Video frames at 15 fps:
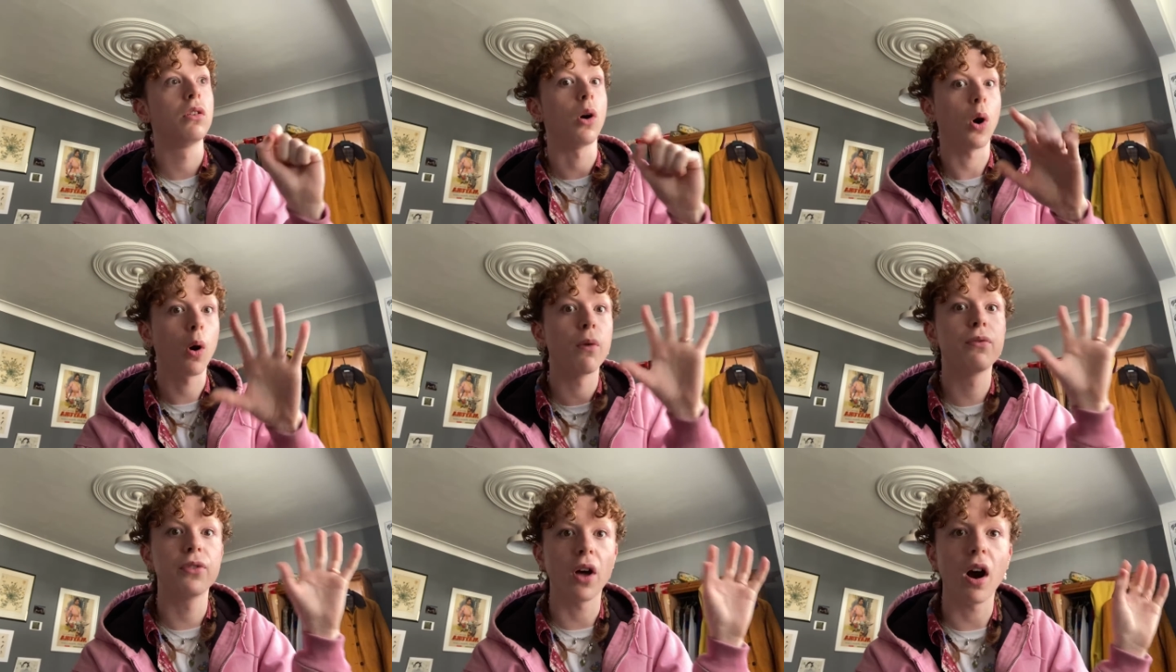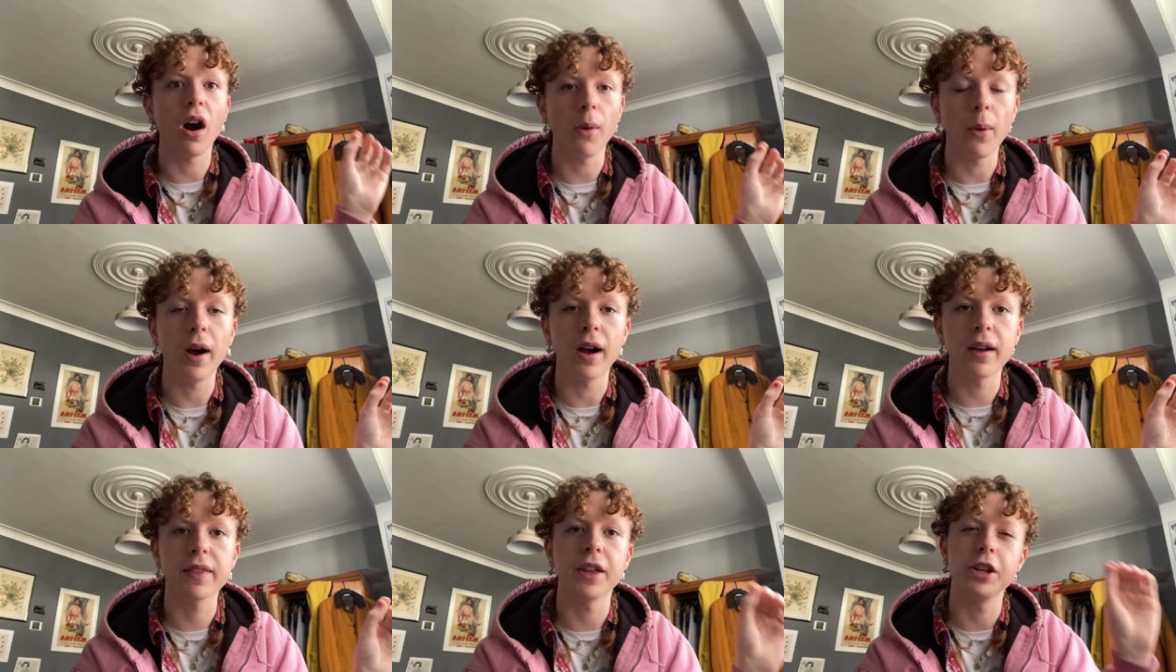of the
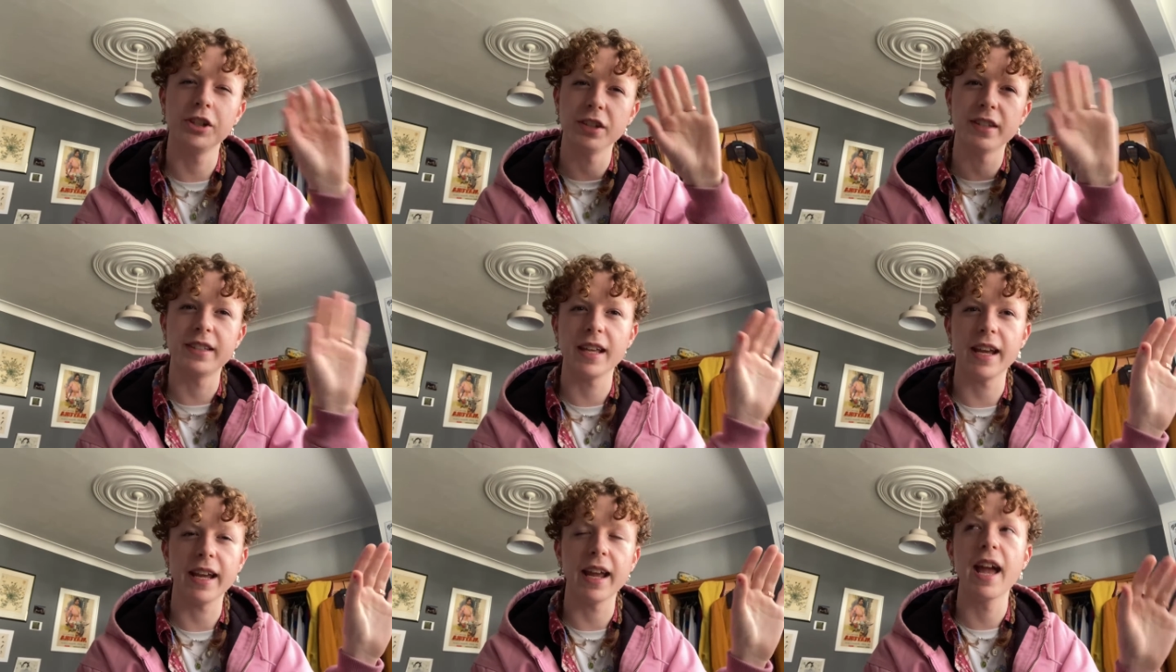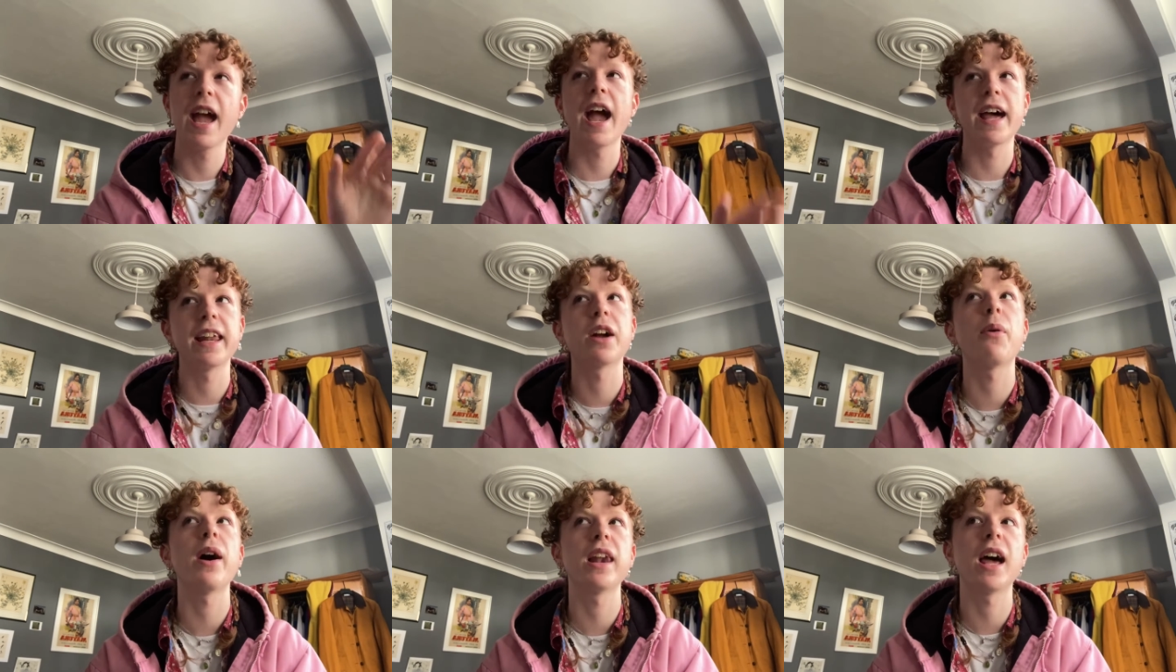artwork that you can see. And I
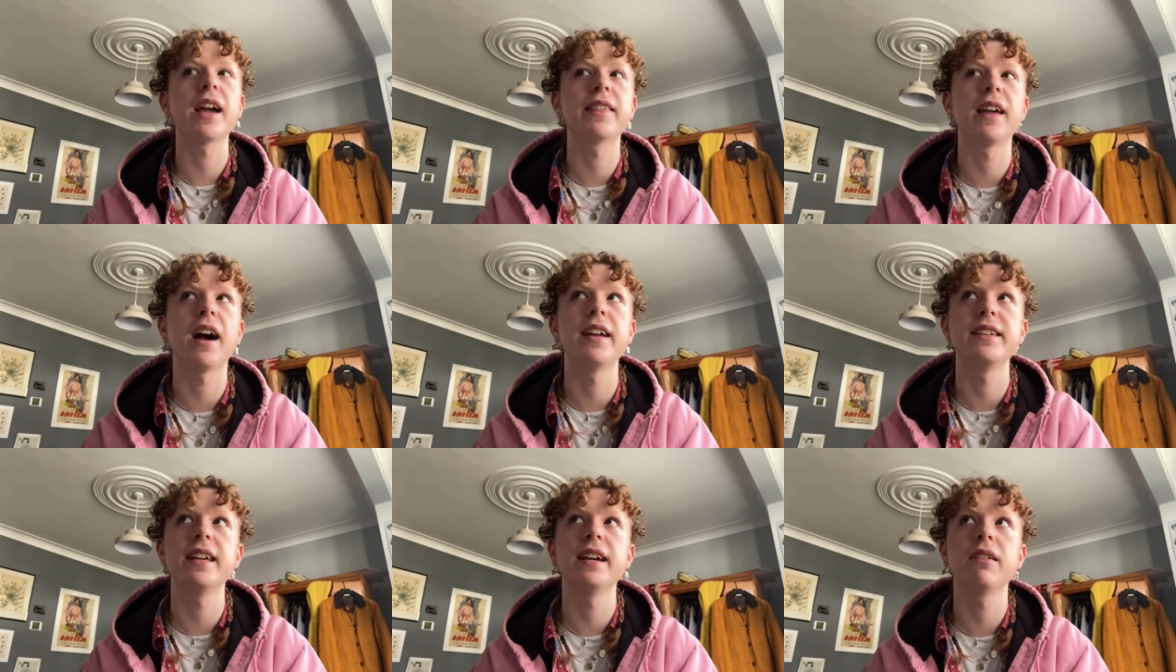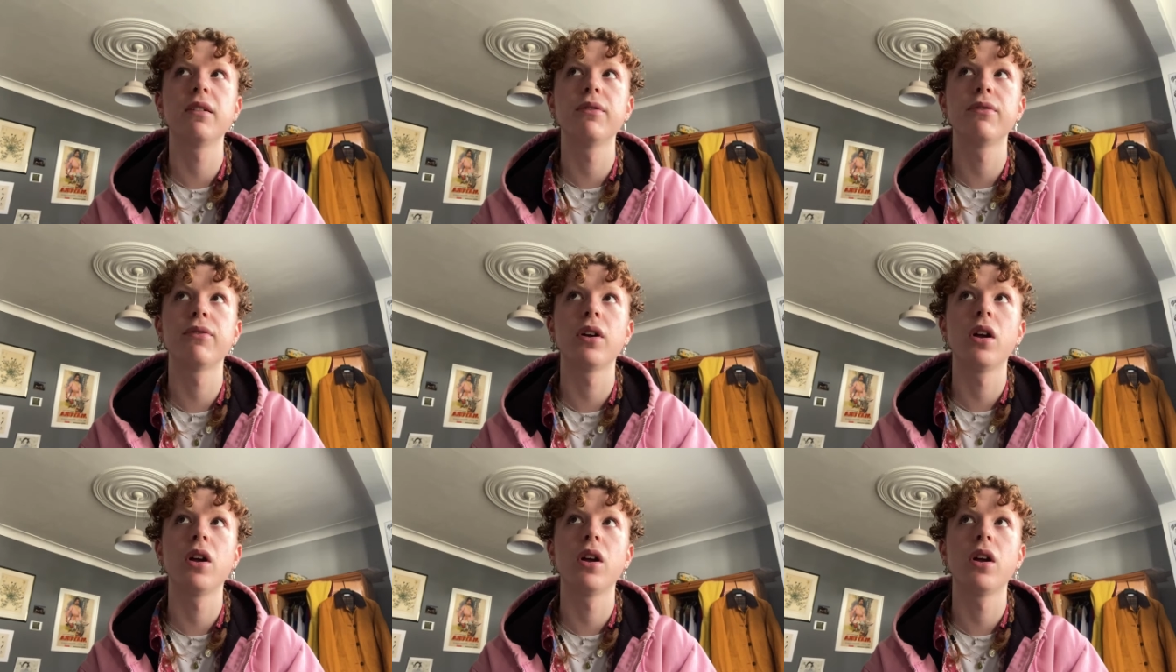quite like the idea of